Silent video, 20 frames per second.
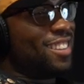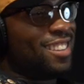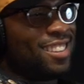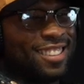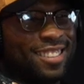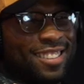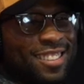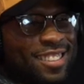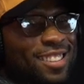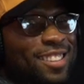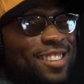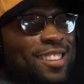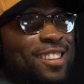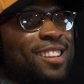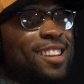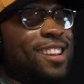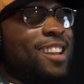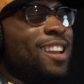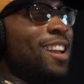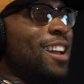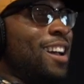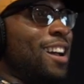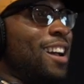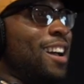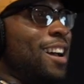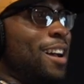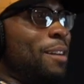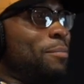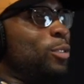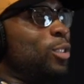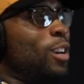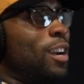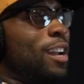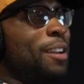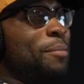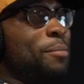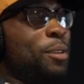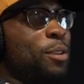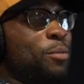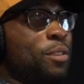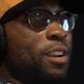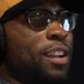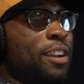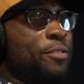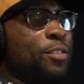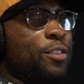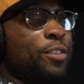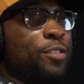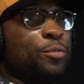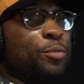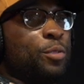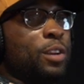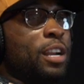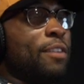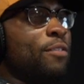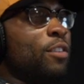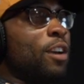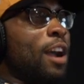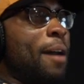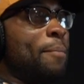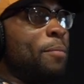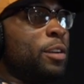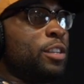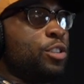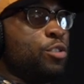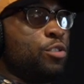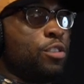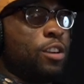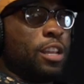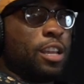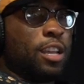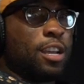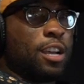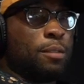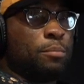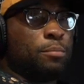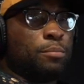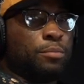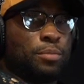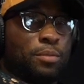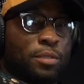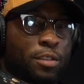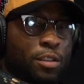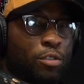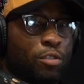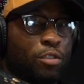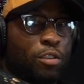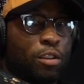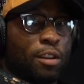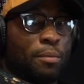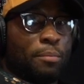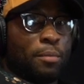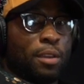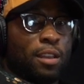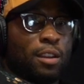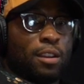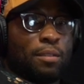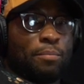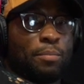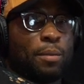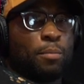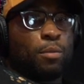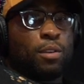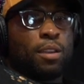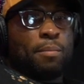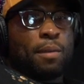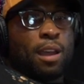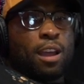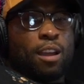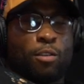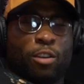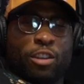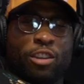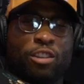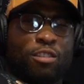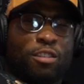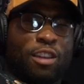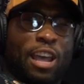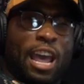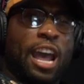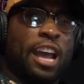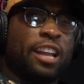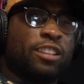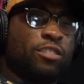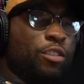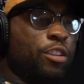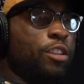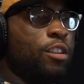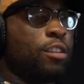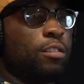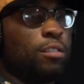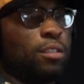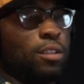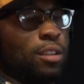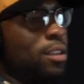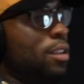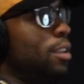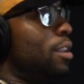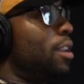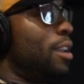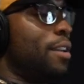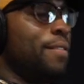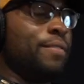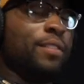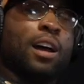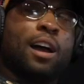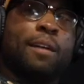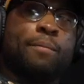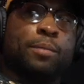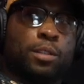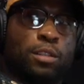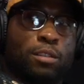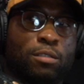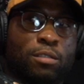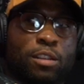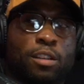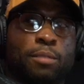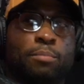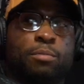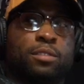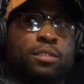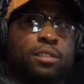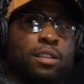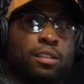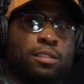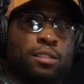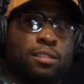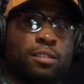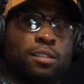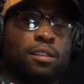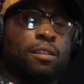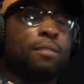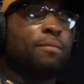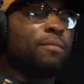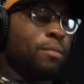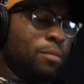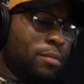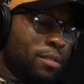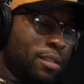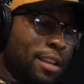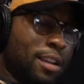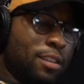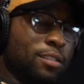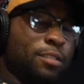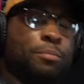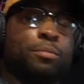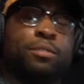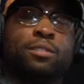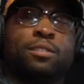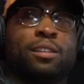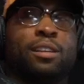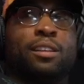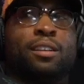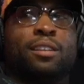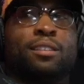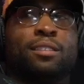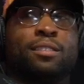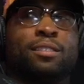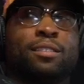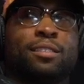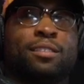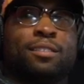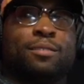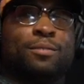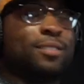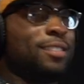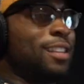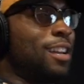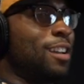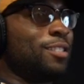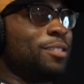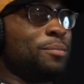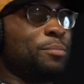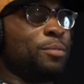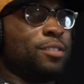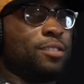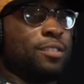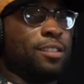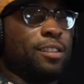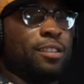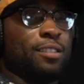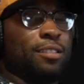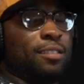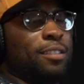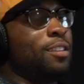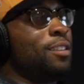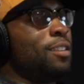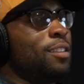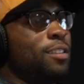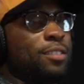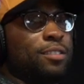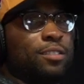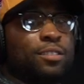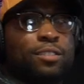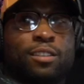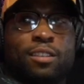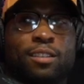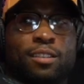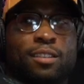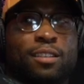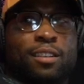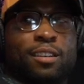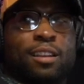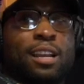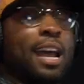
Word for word: I'm here for it. I'm trying to be whatever whatever opportunity comes, you know what I mean? And people keep are you gonna act? Are you gonna if the opportunity presents itself, one thousand percent. One thousand percent. After your seventh one though.